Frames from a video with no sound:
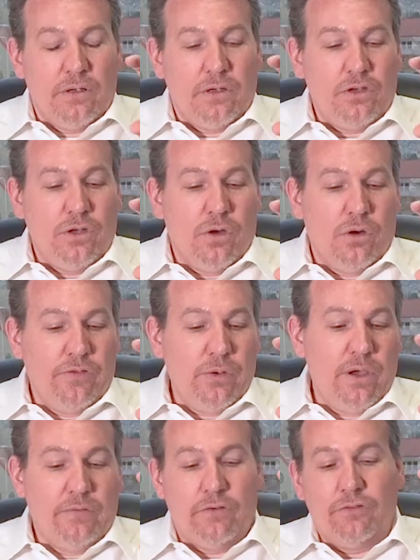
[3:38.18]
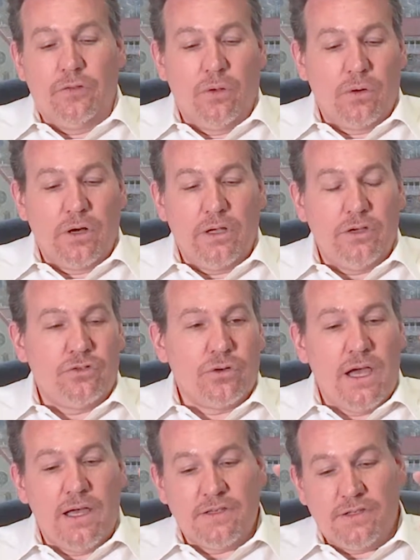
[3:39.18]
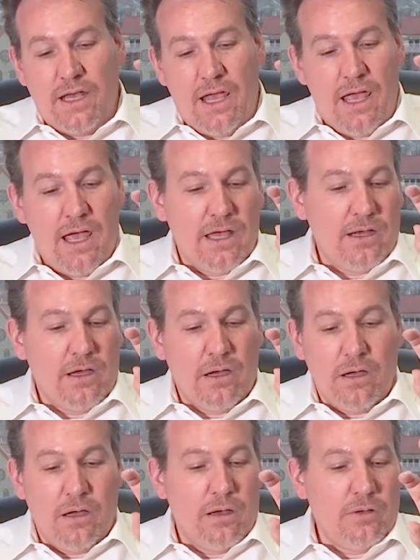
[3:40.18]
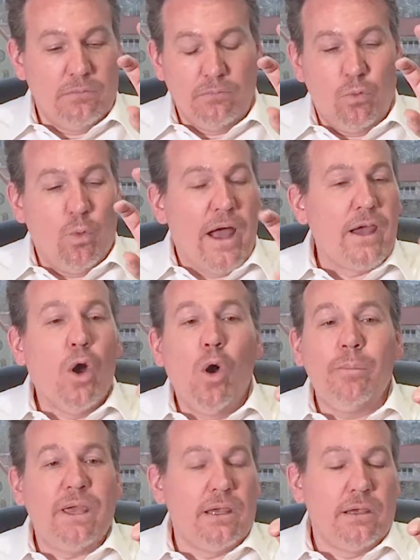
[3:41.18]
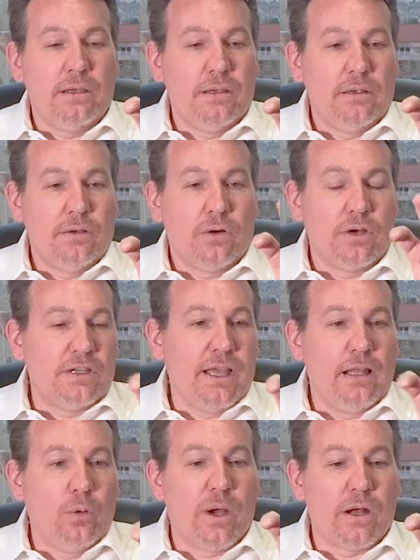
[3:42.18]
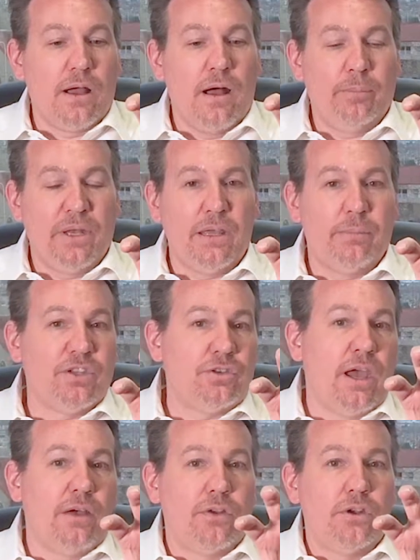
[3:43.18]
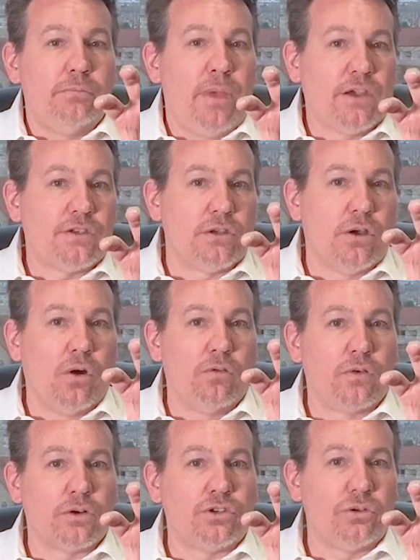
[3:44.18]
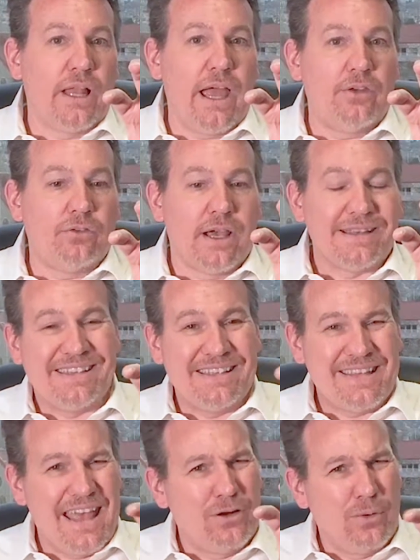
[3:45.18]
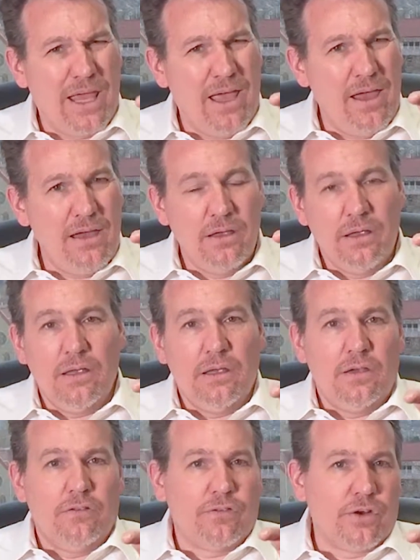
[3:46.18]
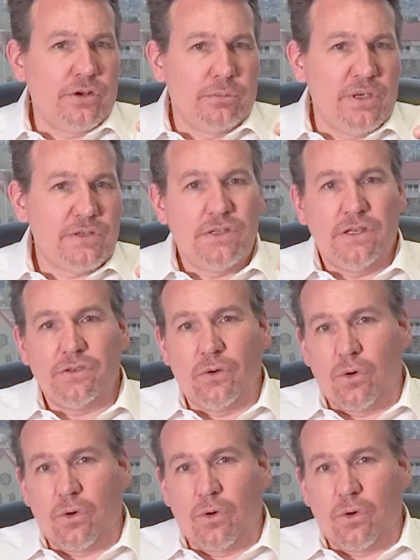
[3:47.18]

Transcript: if you have a Florida address and a Wyoming or Delaware company, but you have a New Mexico virtual address, is that okay for your business